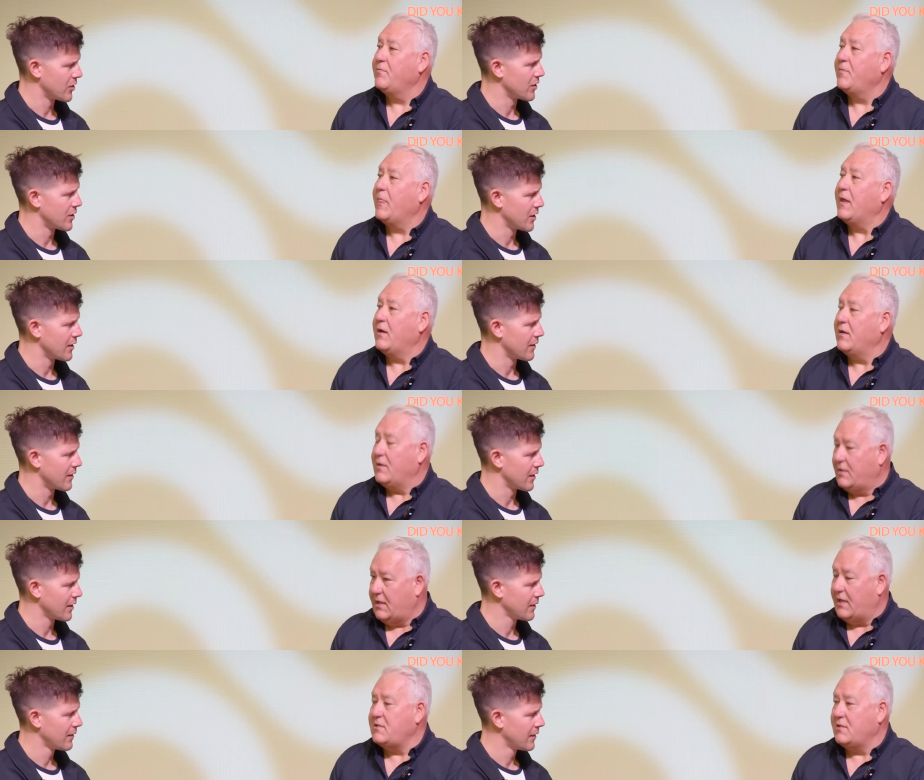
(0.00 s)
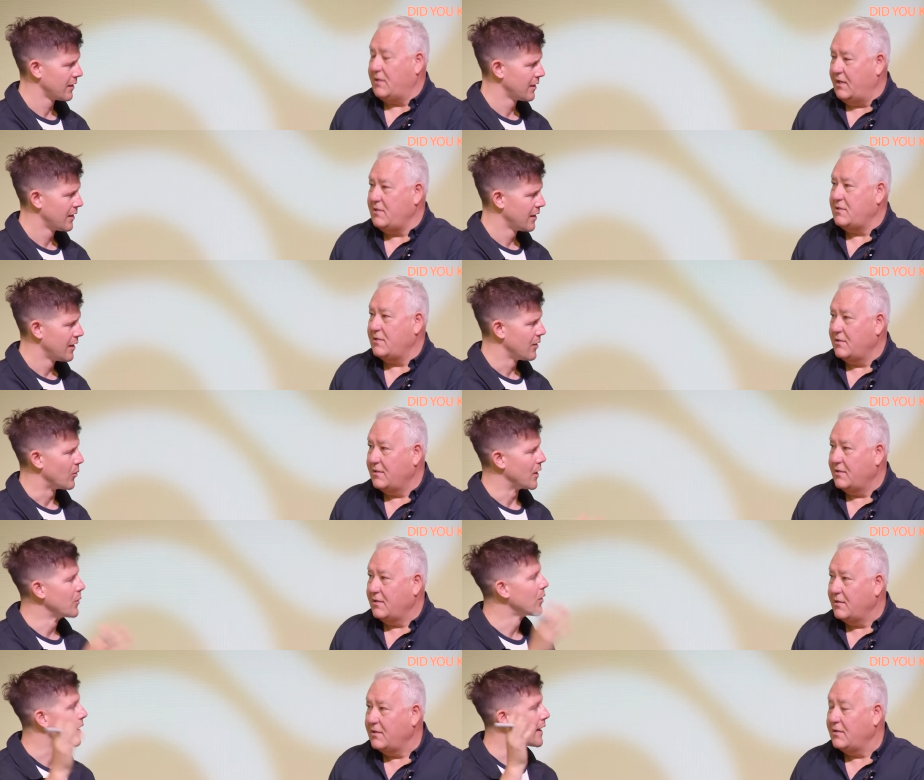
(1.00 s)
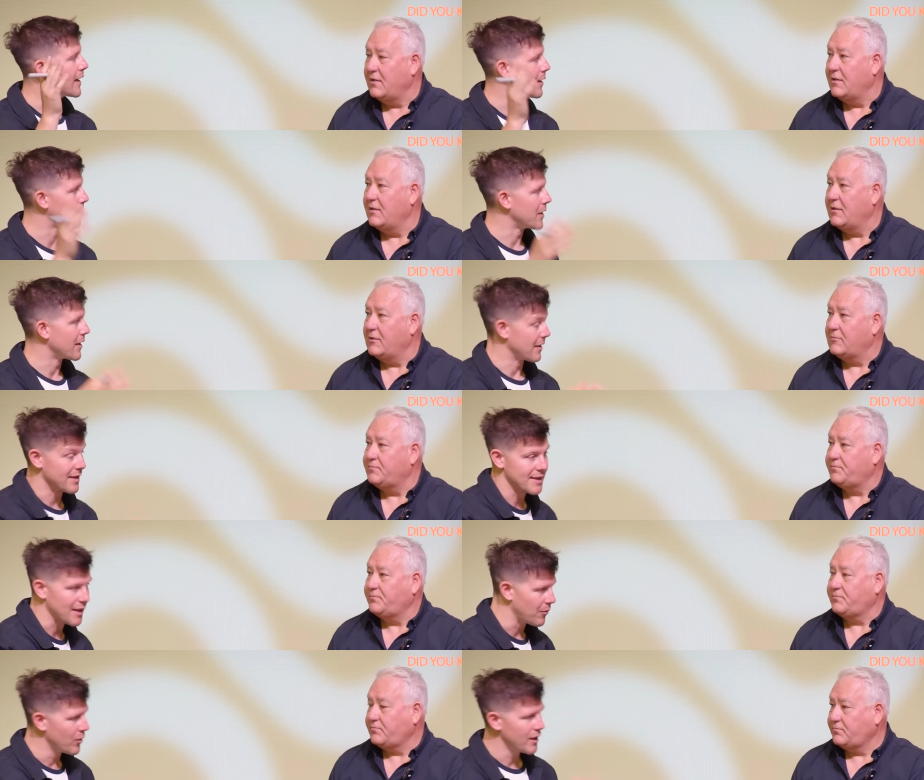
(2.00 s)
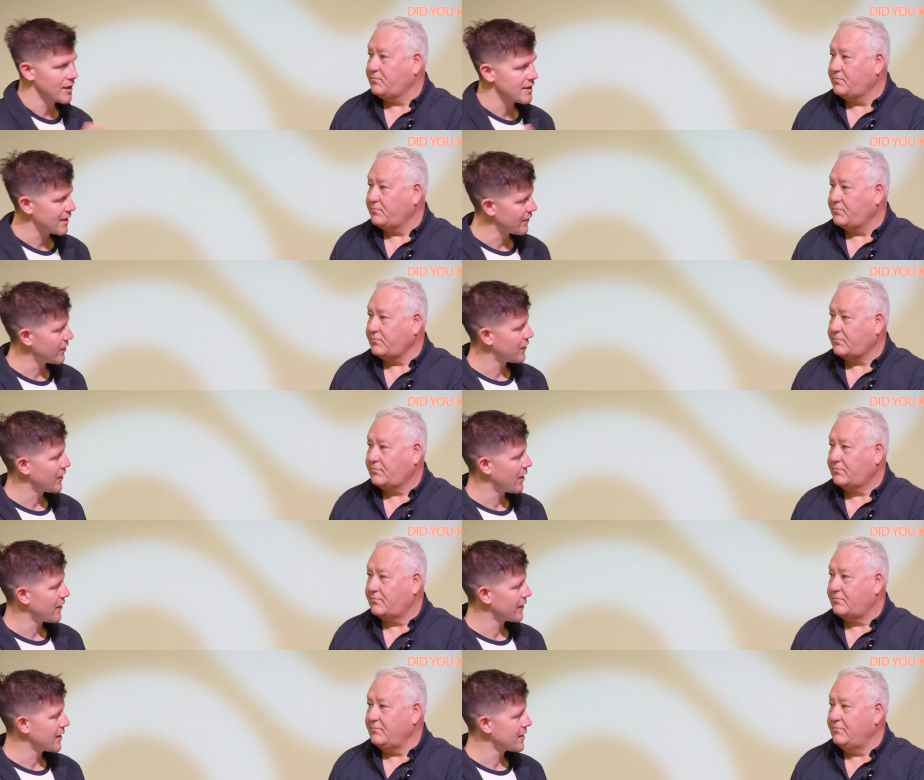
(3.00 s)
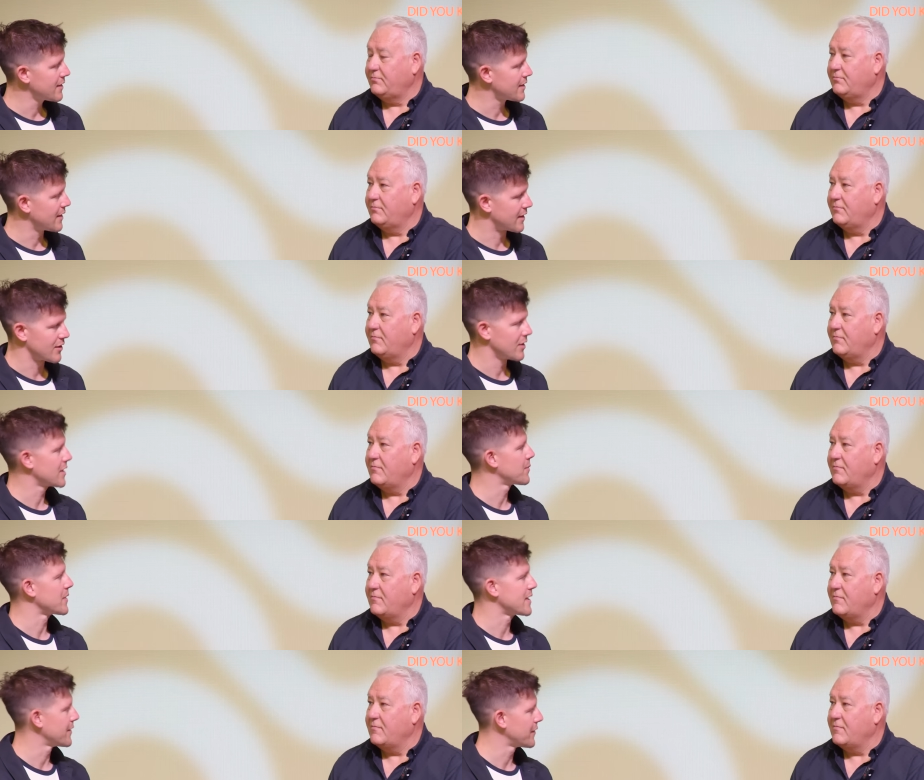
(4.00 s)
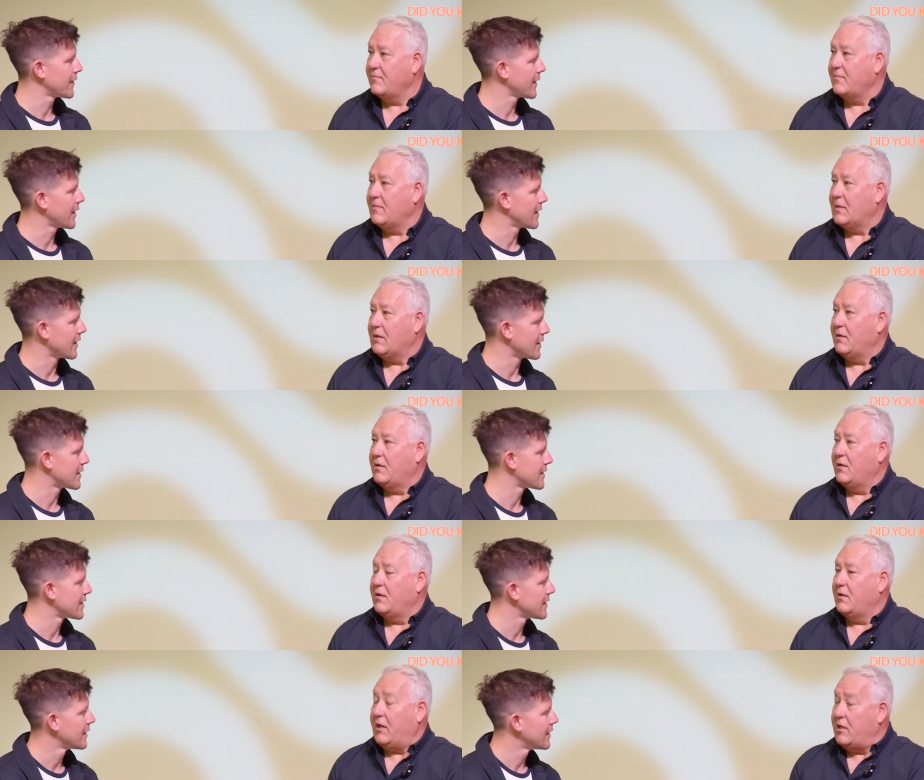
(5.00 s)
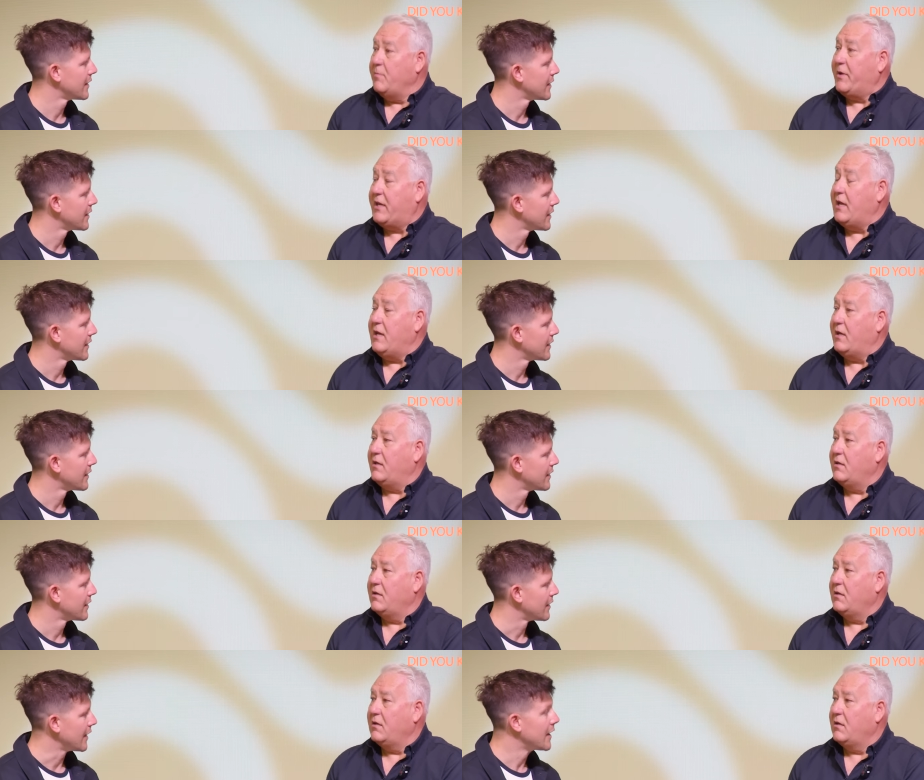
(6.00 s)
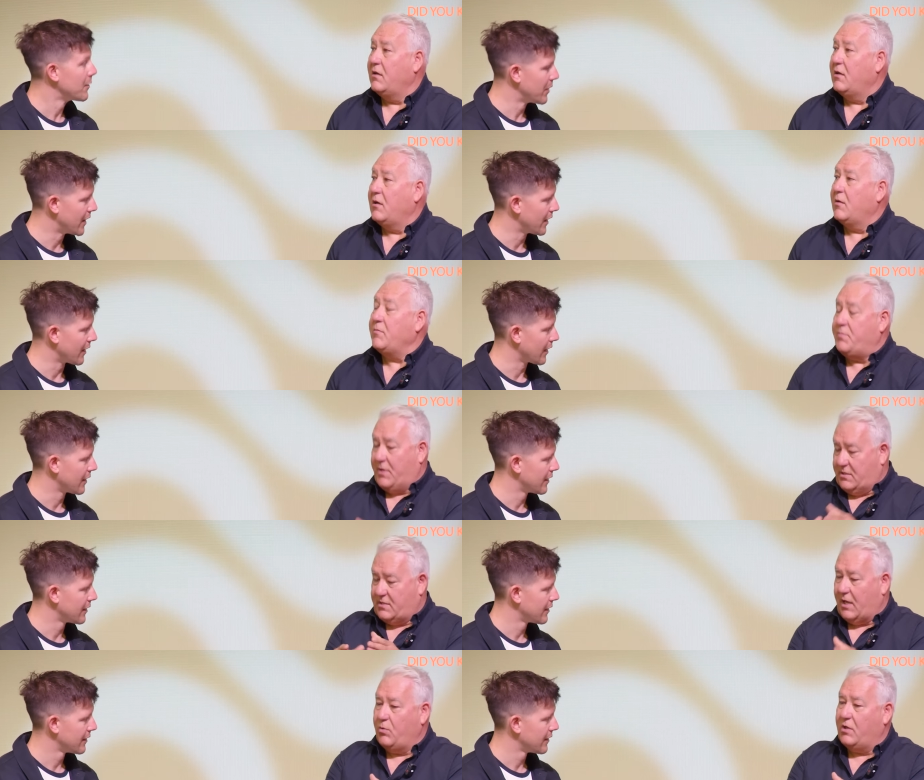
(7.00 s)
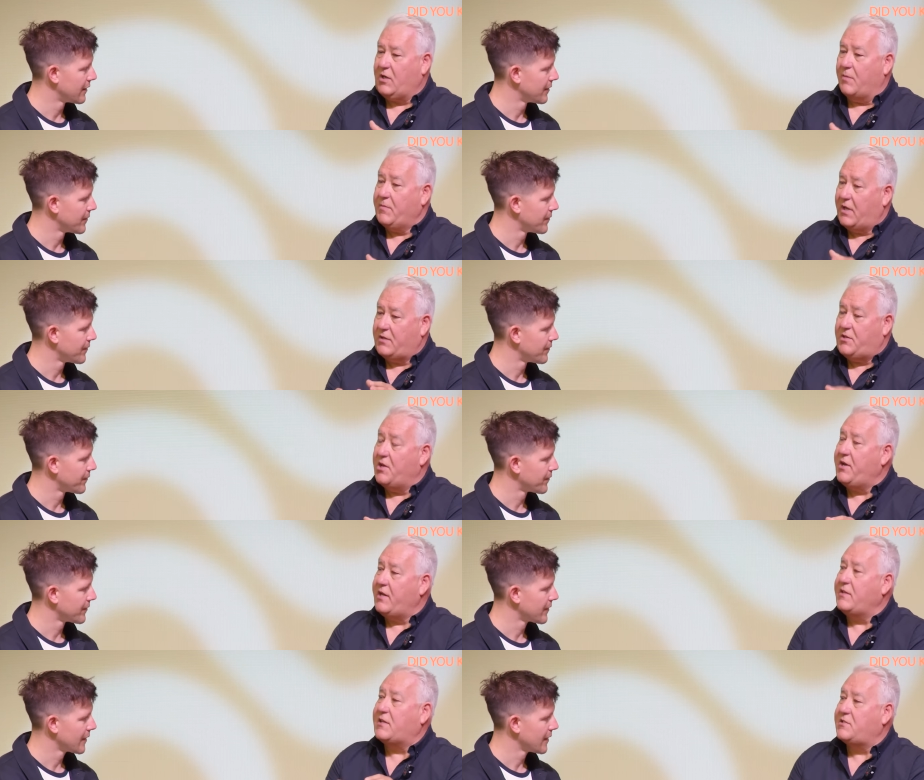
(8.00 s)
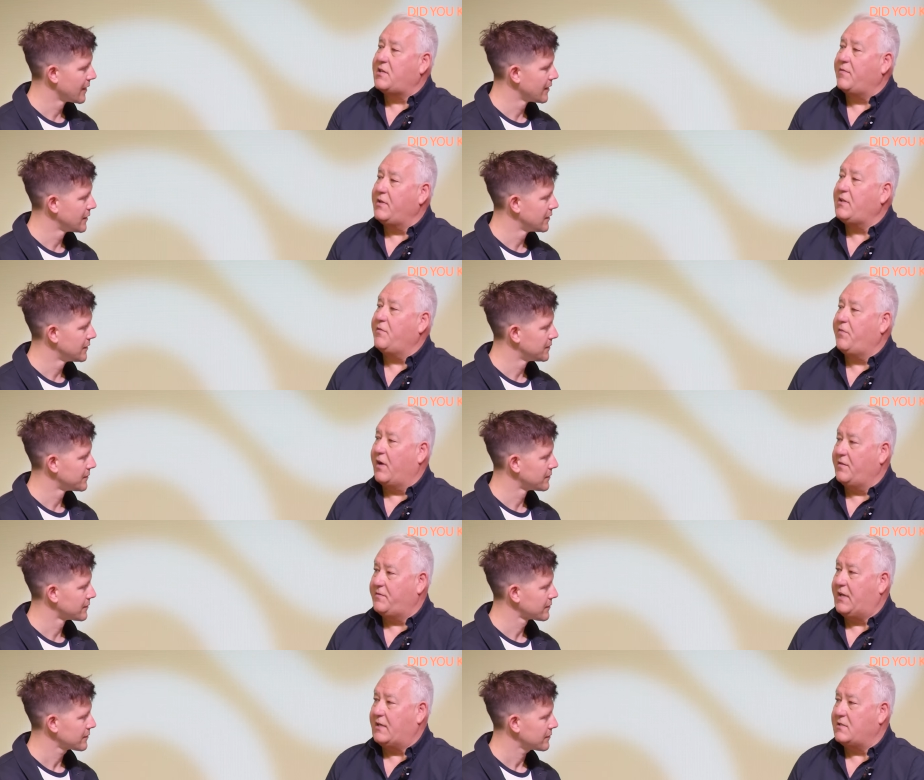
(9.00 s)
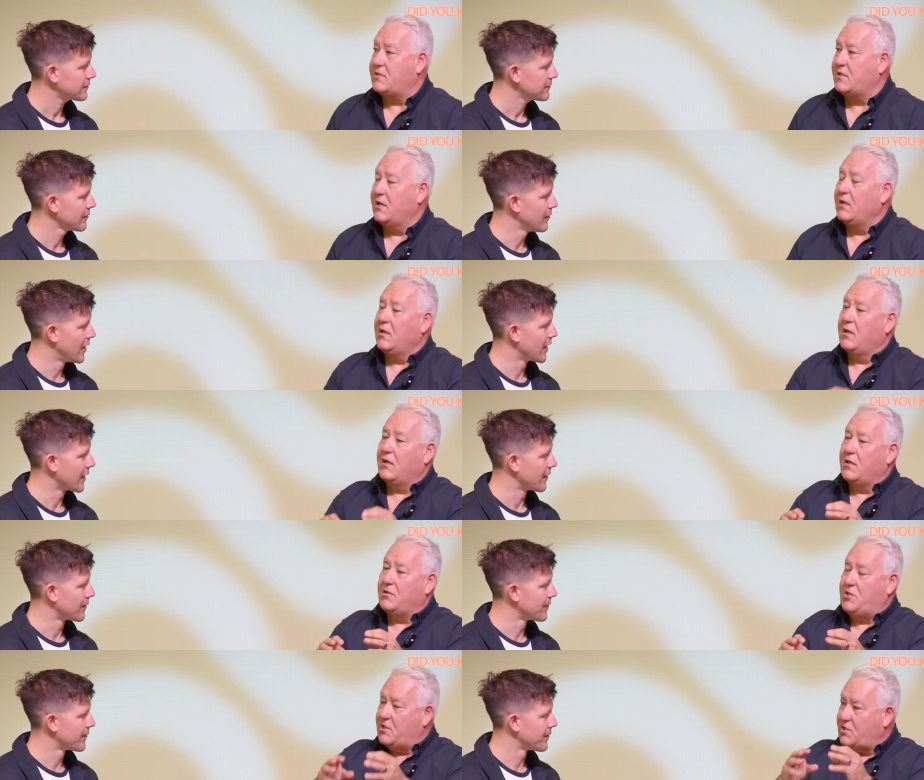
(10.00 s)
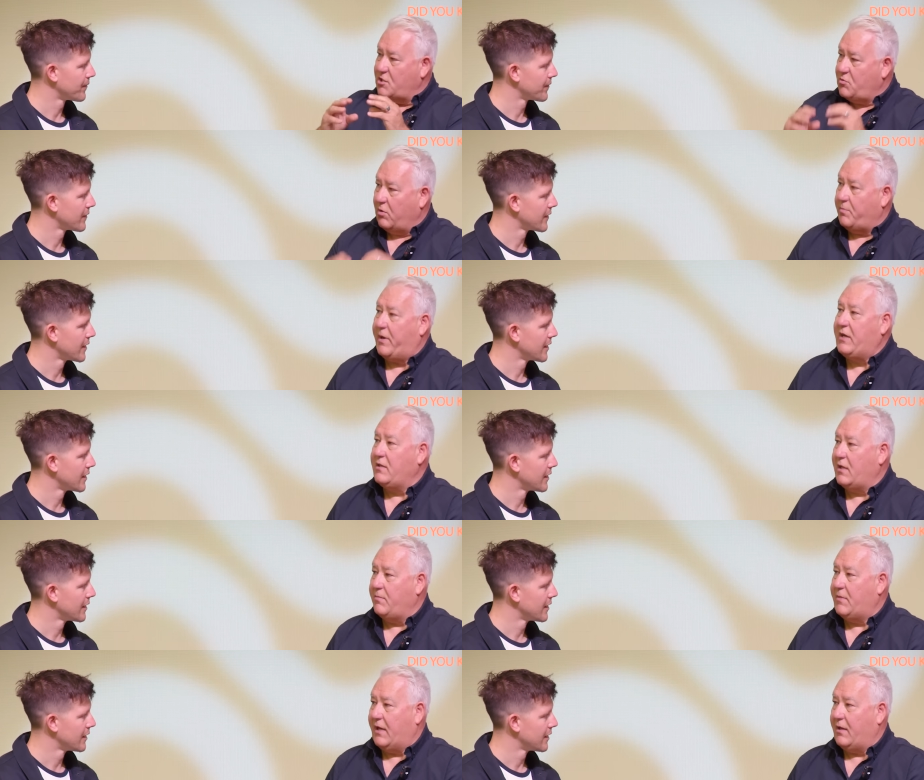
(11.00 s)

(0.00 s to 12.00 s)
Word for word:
Speaker 1: church era. Eh? Yes, yes. When will they come down? Somewhere in the 75 days? It's not specific, it's.
Speaker 2: In the beginning. In the beginning. Yes, they will come during that 75 days. Okay. Jesus will bring them